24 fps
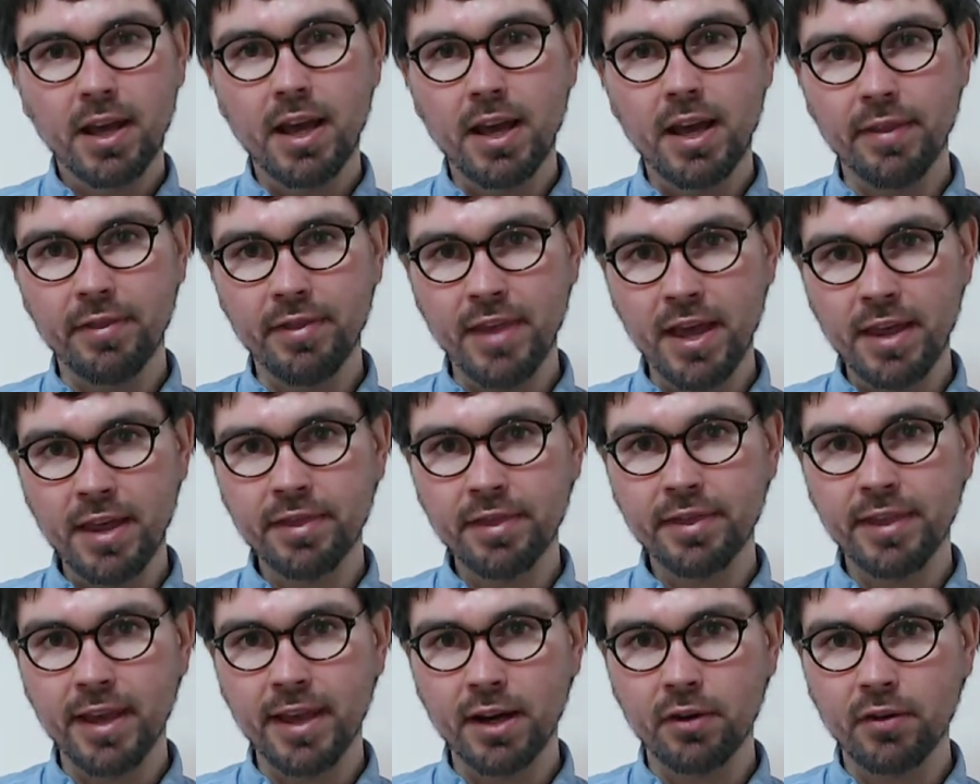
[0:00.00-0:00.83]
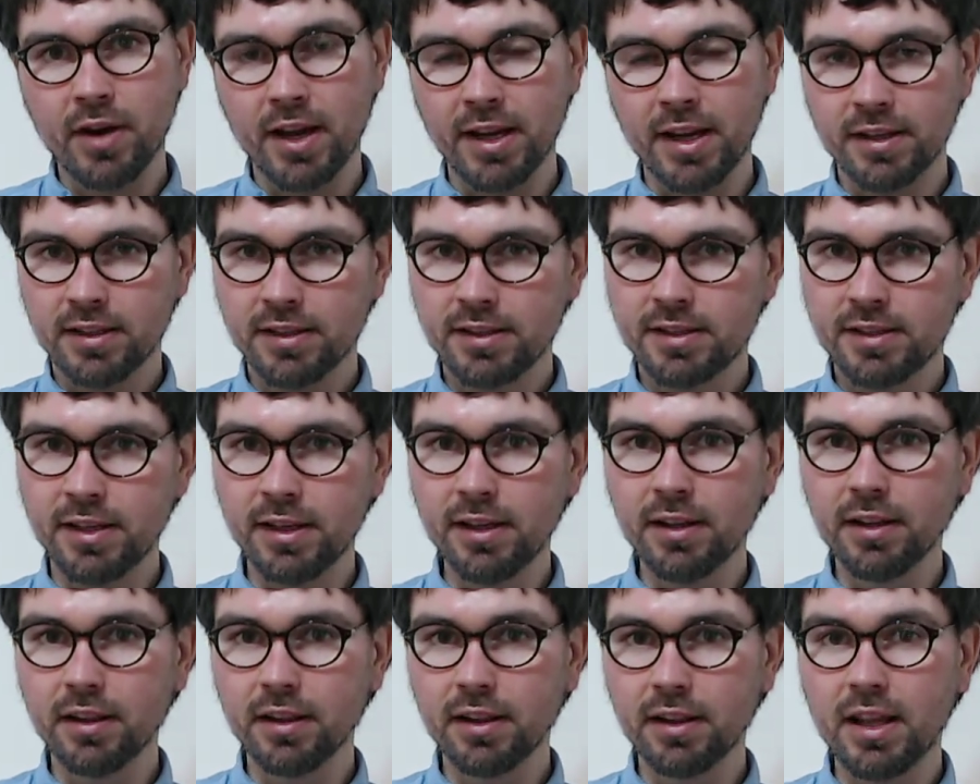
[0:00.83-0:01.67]
And then they write
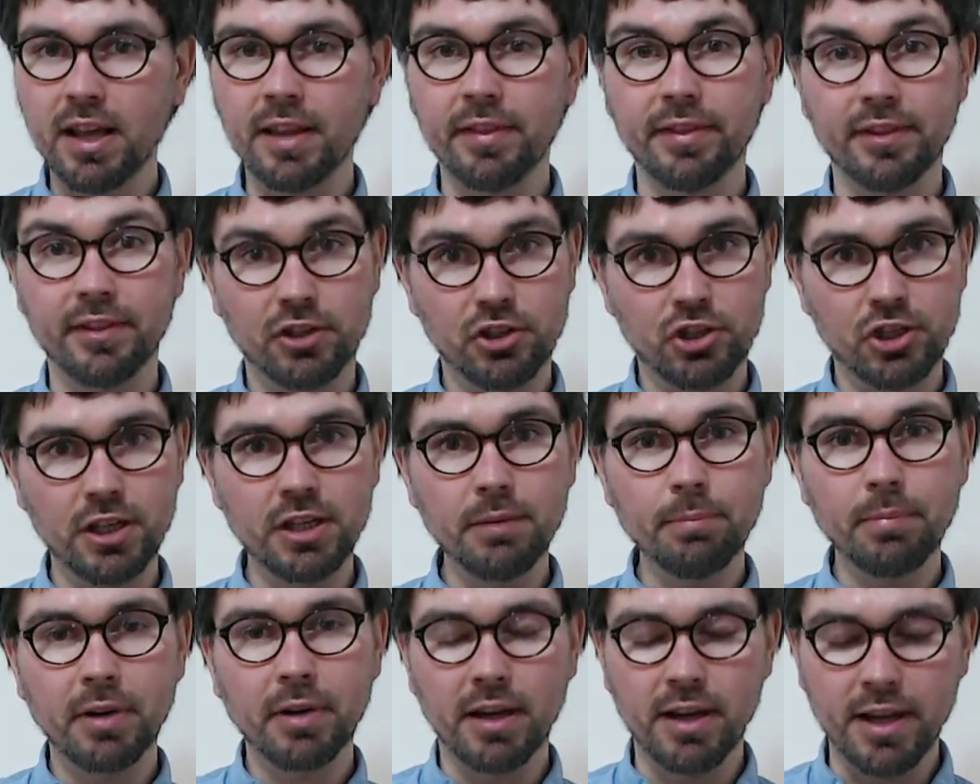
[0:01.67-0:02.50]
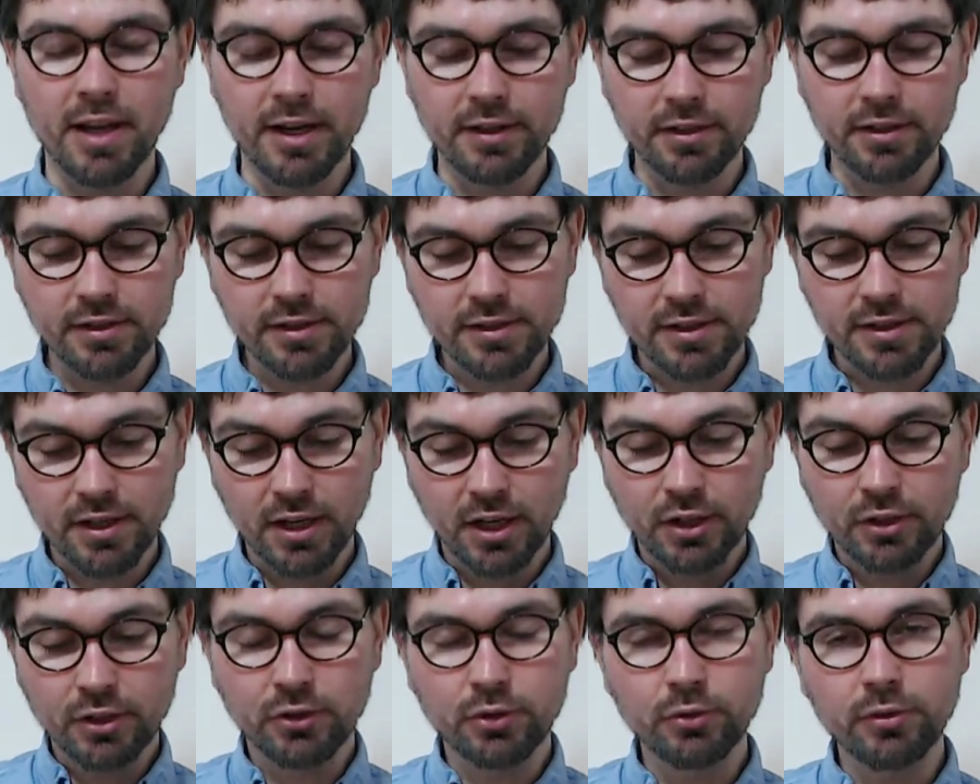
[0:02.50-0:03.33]
single and cheap letters
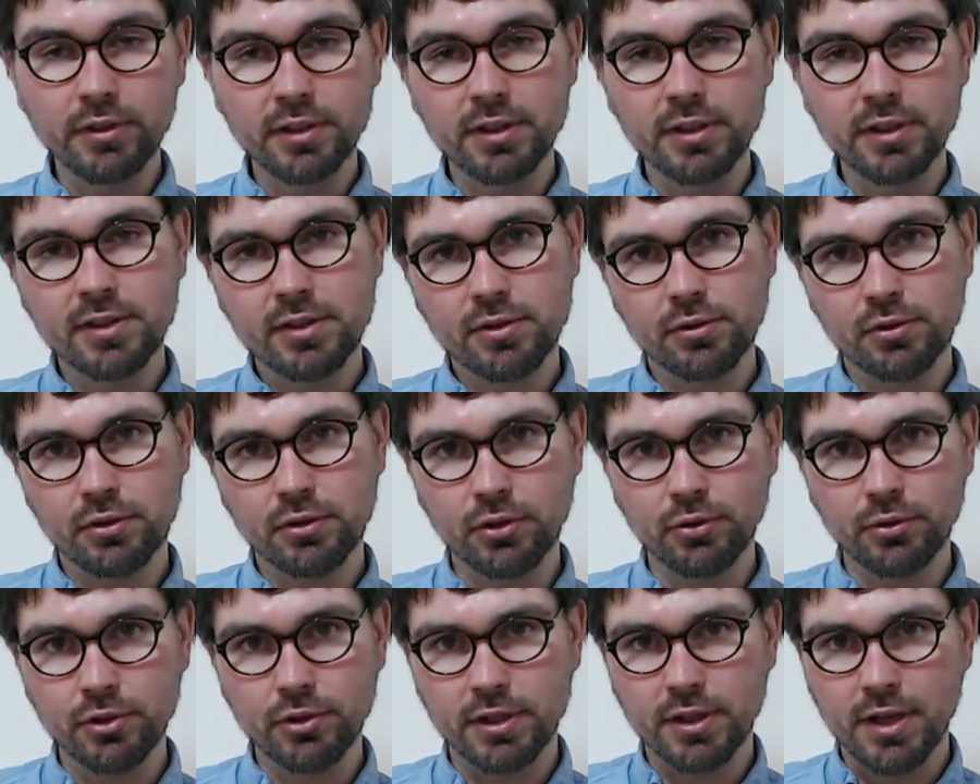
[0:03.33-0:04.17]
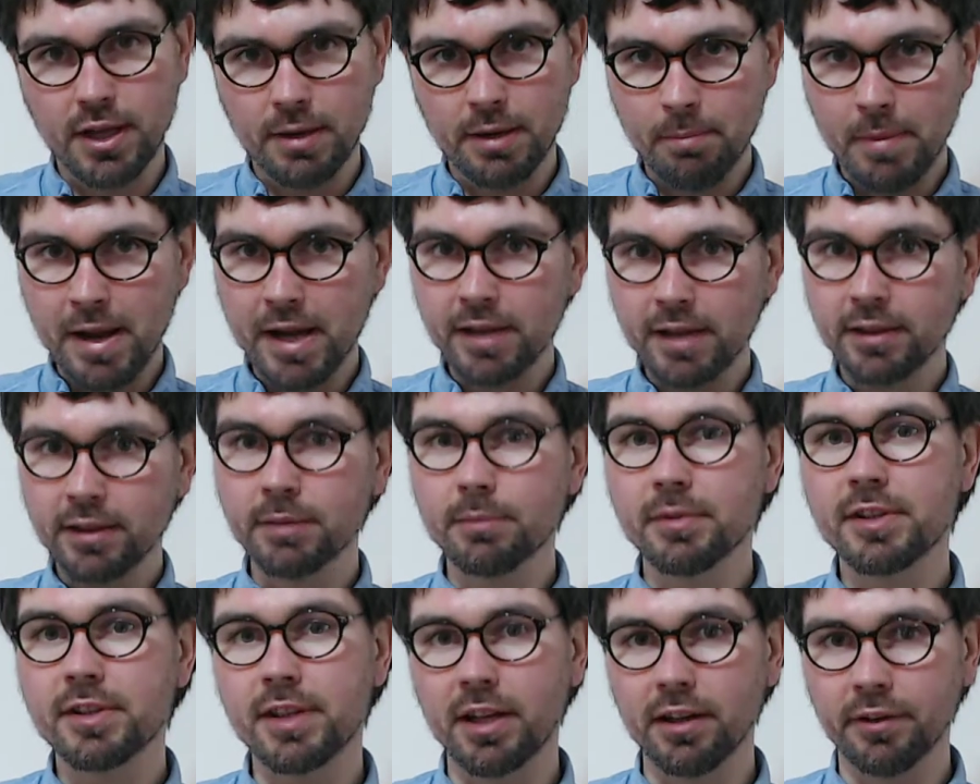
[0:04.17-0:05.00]
to the institution and make
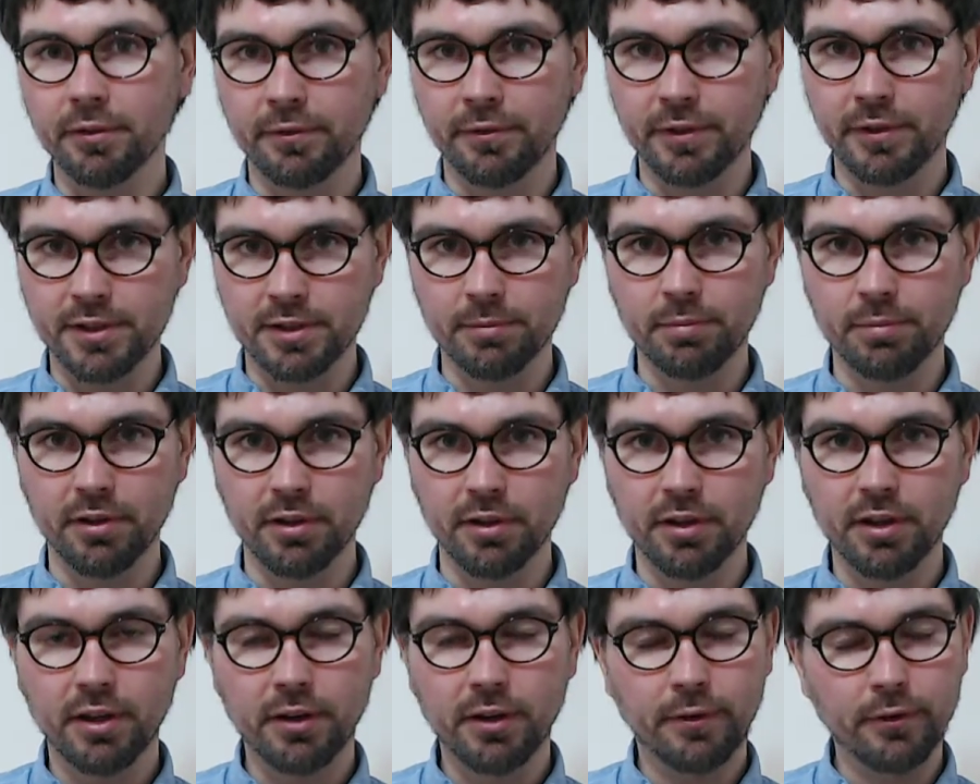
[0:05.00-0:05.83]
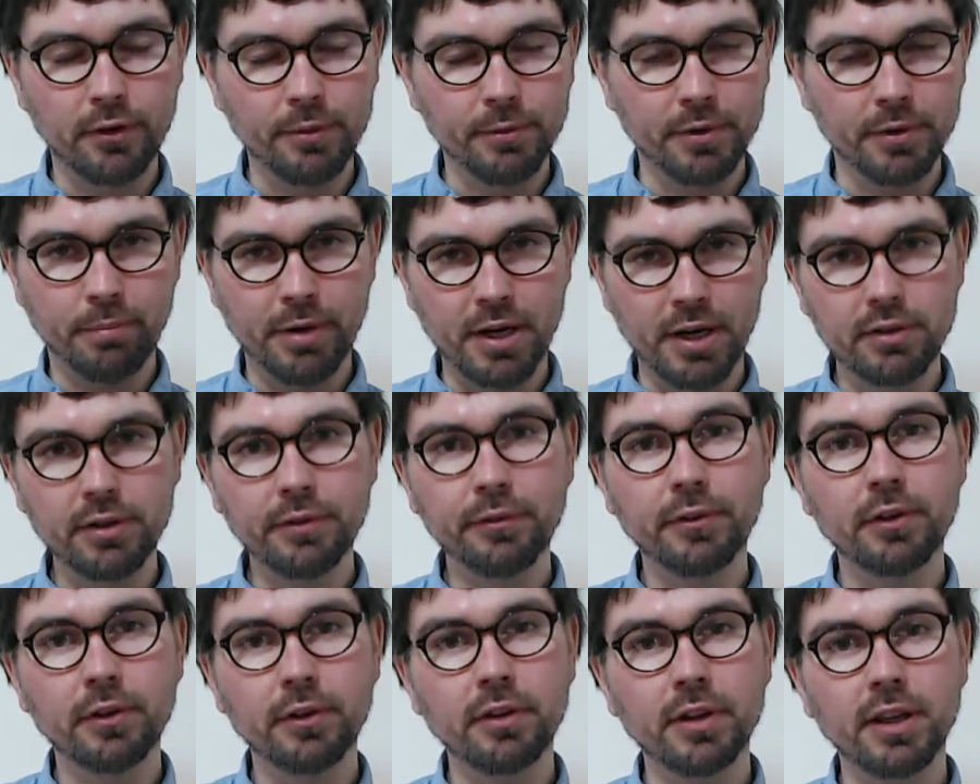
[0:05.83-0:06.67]
themselves visible from the
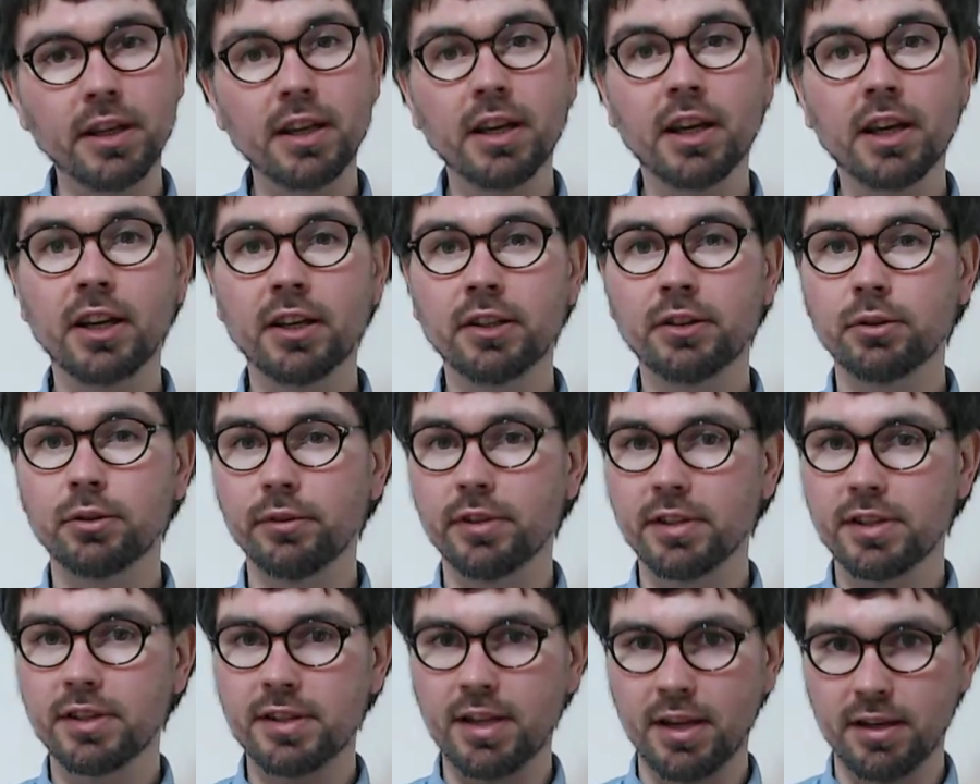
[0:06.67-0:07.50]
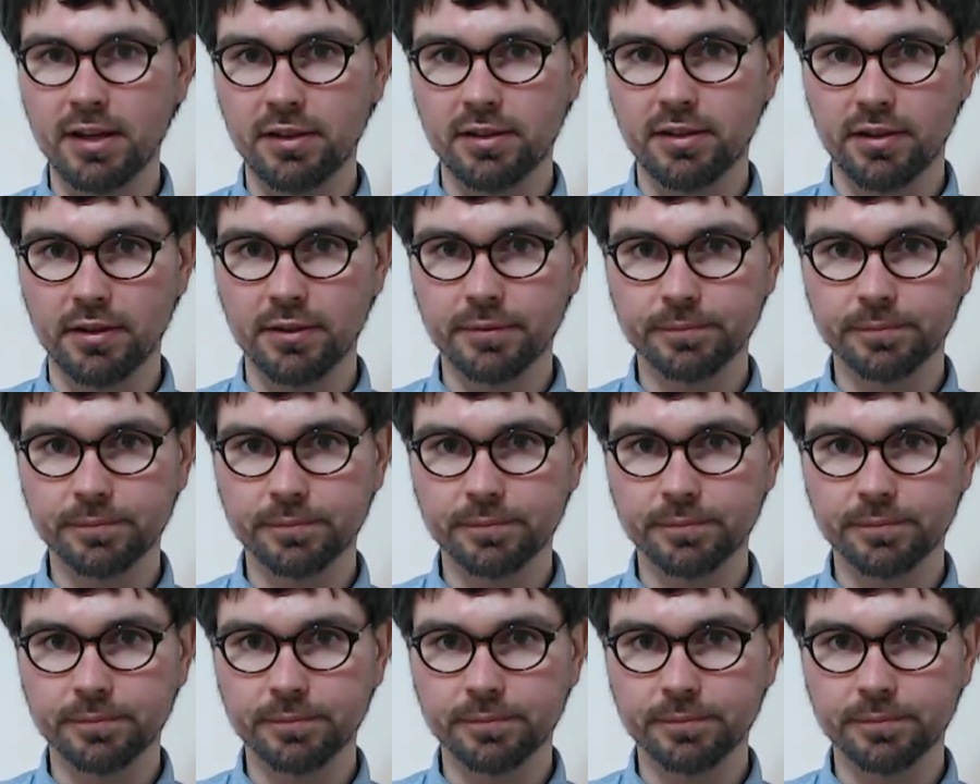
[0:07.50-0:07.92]
periphery to the center.